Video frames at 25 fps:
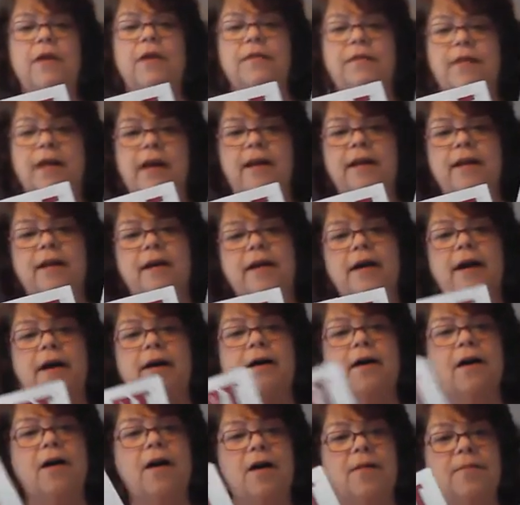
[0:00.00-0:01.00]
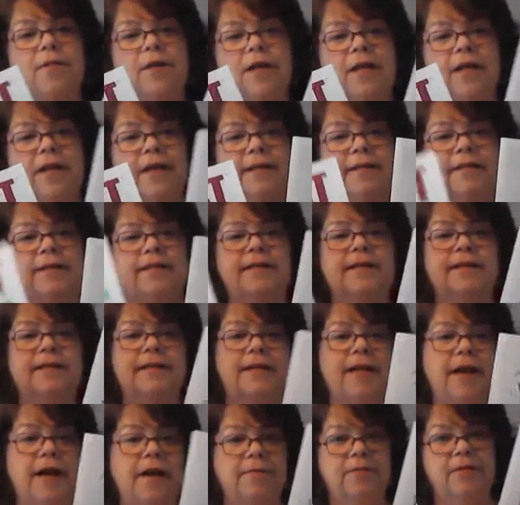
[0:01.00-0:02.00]
that accommodates the
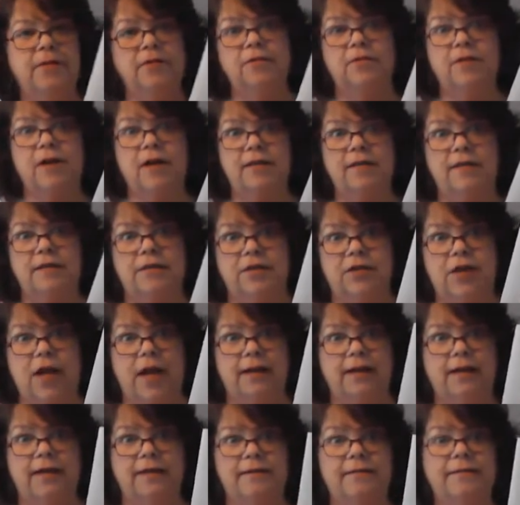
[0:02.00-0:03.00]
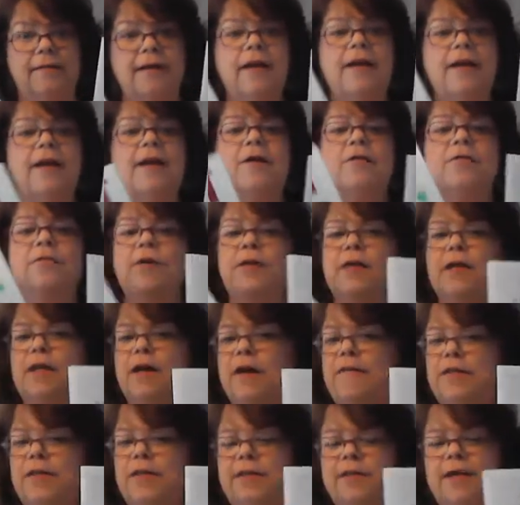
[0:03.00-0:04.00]
Tabula Rasa jacket. We
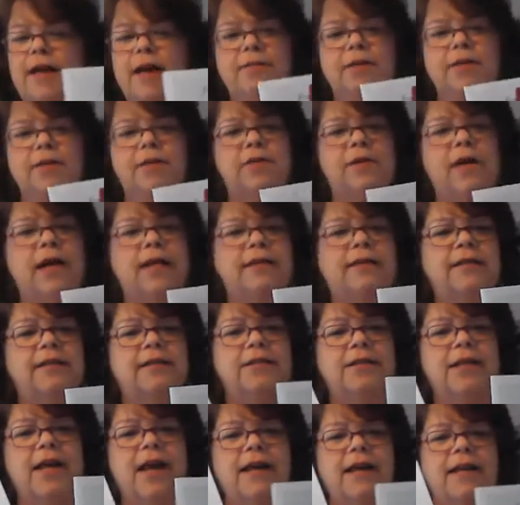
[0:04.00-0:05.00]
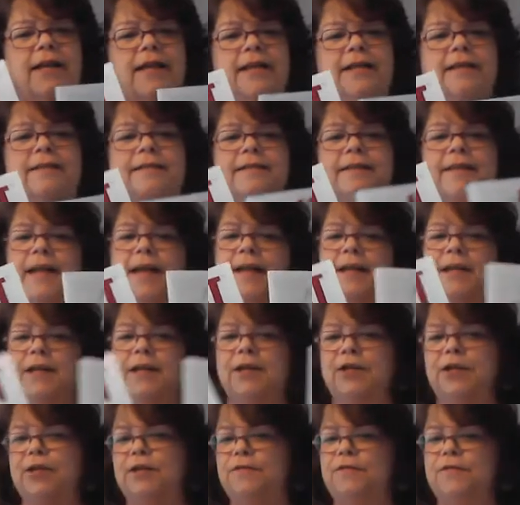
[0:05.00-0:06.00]
love the Tabula Rasa jacket, get a
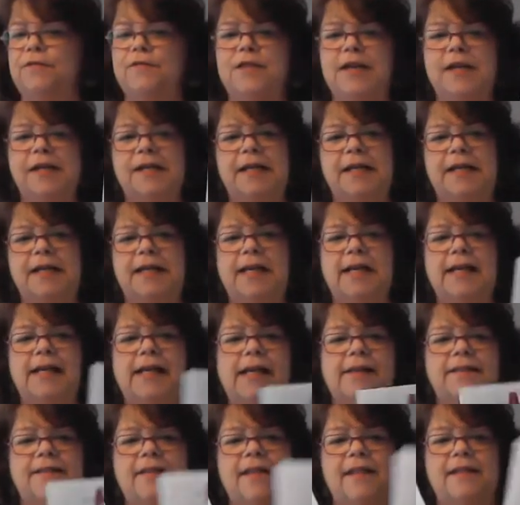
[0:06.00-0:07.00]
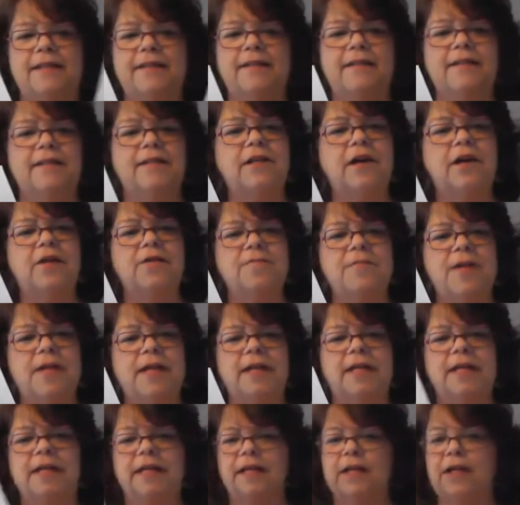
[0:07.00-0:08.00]
good fit in it, and then start
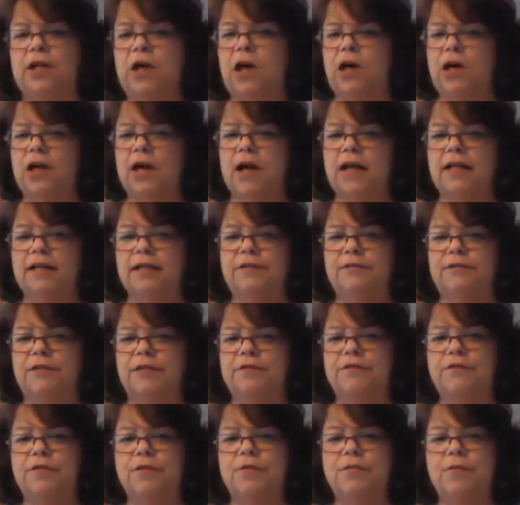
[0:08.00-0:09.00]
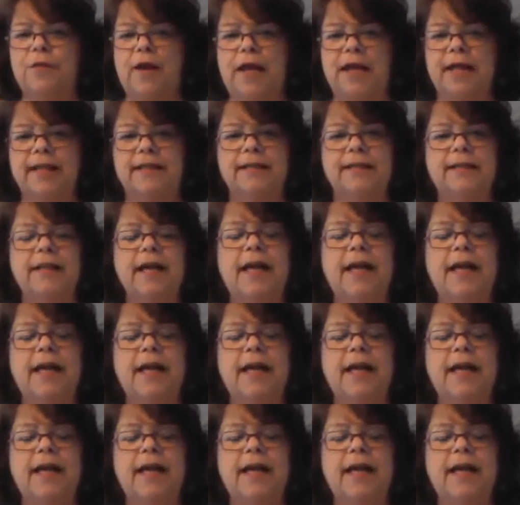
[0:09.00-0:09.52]
making it all kinds of different ways.